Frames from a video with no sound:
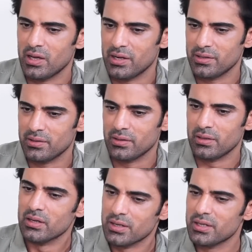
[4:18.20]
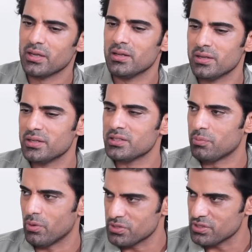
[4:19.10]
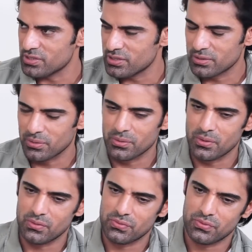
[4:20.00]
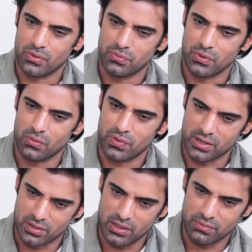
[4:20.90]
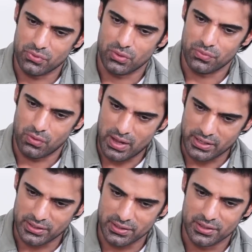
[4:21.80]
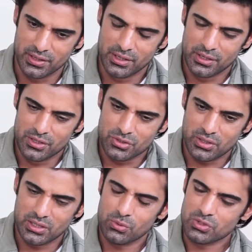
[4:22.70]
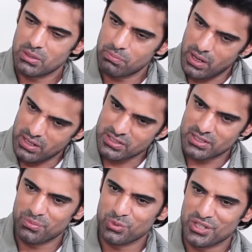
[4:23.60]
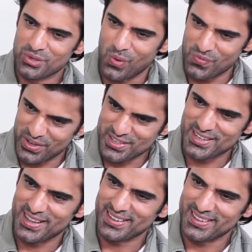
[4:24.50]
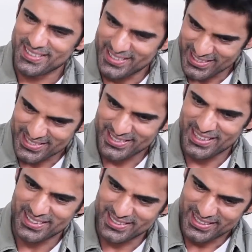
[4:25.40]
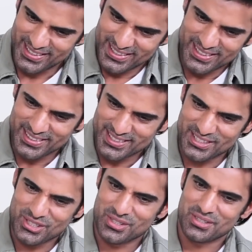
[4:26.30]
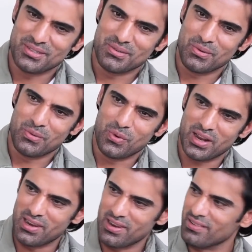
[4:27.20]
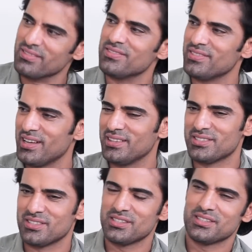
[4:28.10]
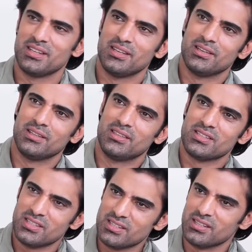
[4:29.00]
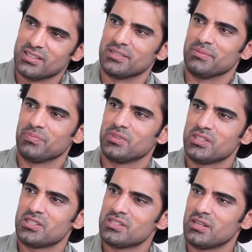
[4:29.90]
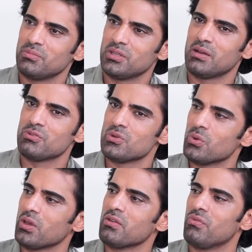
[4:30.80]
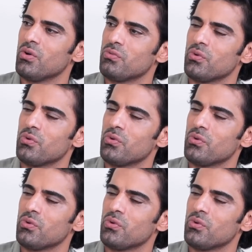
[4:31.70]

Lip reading: and learning and learning is a process you know of our craft of acting so I think uske baad se mujhe confidence aaya ki yes that this is what I love and this is something I was looking for